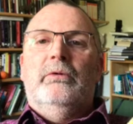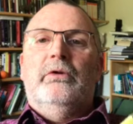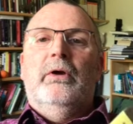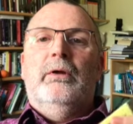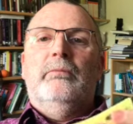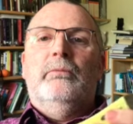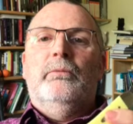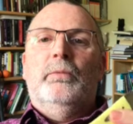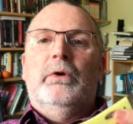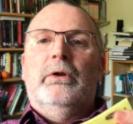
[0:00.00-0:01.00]
time.
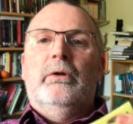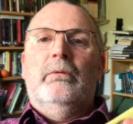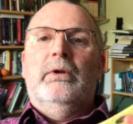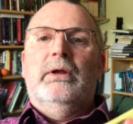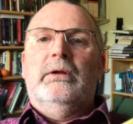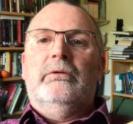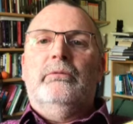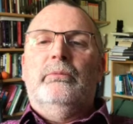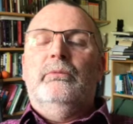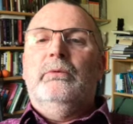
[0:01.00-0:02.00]
But I don't like.
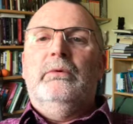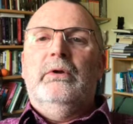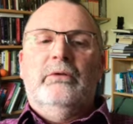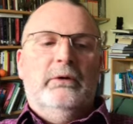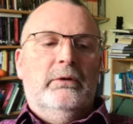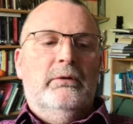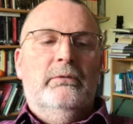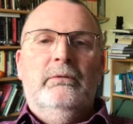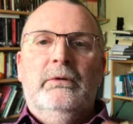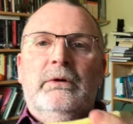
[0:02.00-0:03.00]
I think
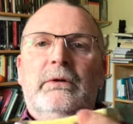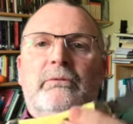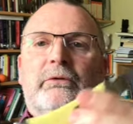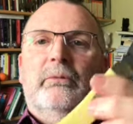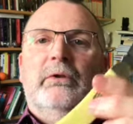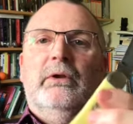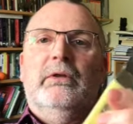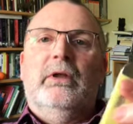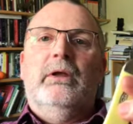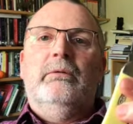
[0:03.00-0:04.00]
for something like
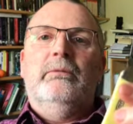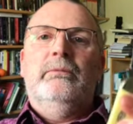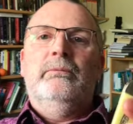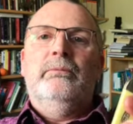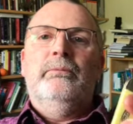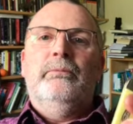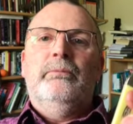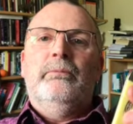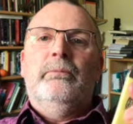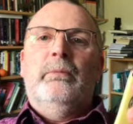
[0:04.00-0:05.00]
that,
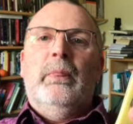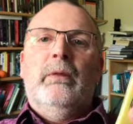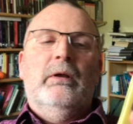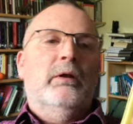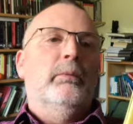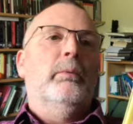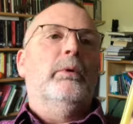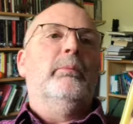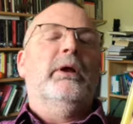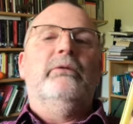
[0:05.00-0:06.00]
I can't remember what
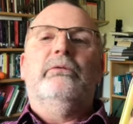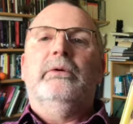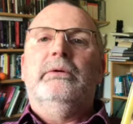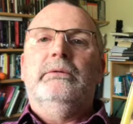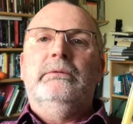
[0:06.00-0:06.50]
I paid for it.